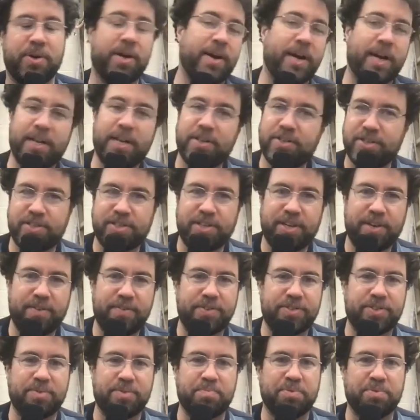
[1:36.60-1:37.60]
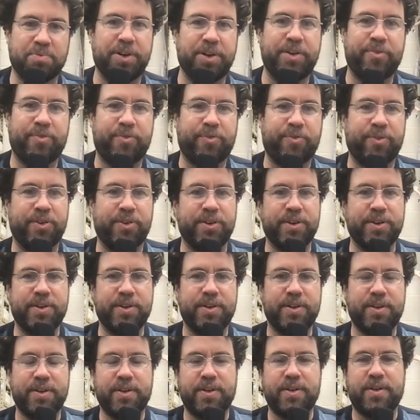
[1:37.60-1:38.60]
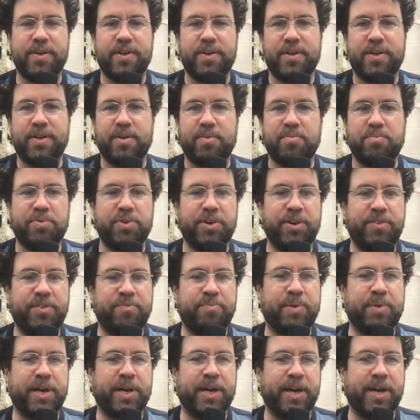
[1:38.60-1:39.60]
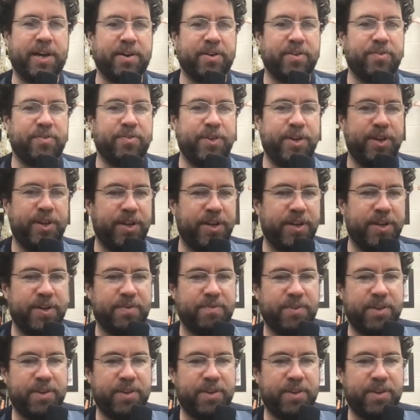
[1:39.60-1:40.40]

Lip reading: right, just give us a brief biography,